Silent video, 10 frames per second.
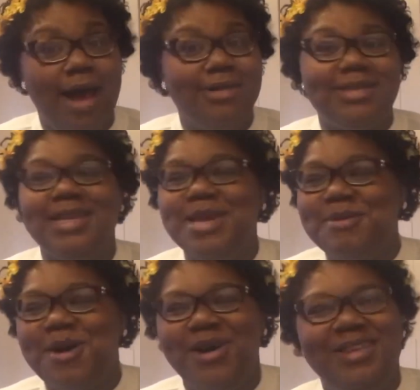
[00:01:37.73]
I'll
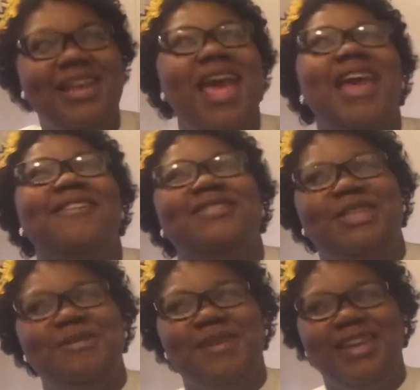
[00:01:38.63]
sleep all day if
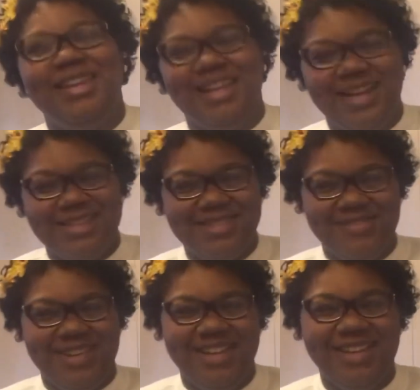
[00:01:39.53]
somebody lets
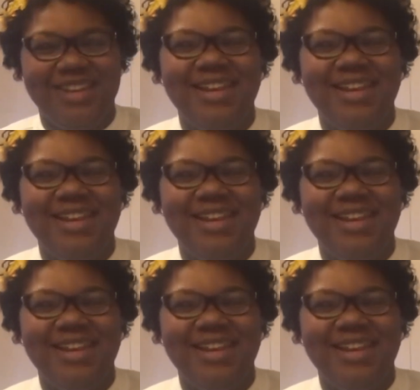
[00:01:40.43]
me